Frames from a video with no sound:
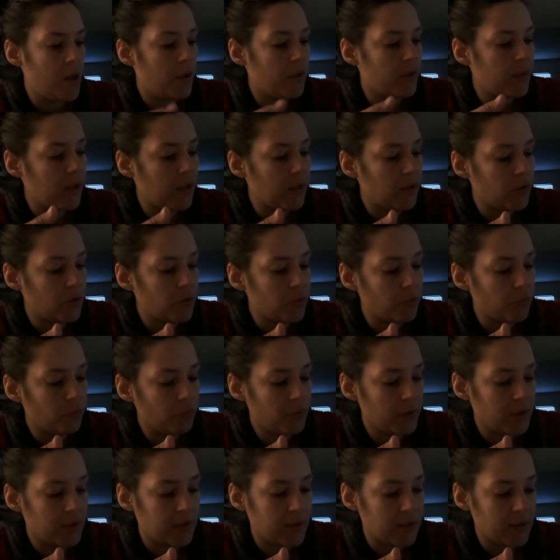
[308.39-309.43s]
Then you
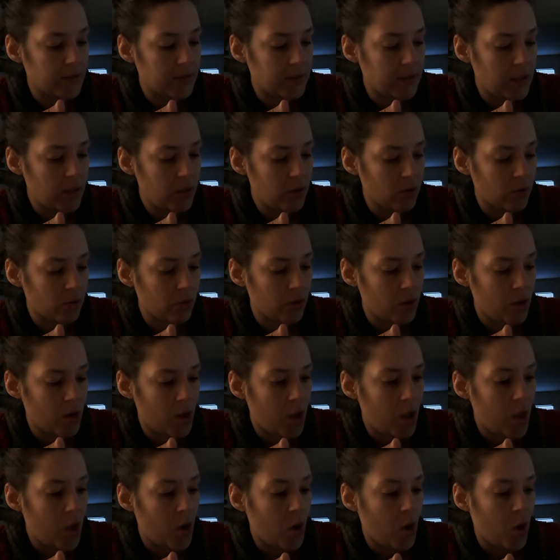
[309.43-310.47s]
read this here.
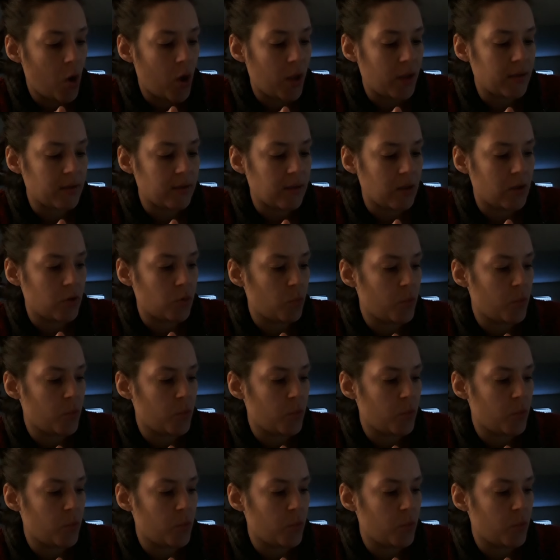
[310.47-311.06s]
It says,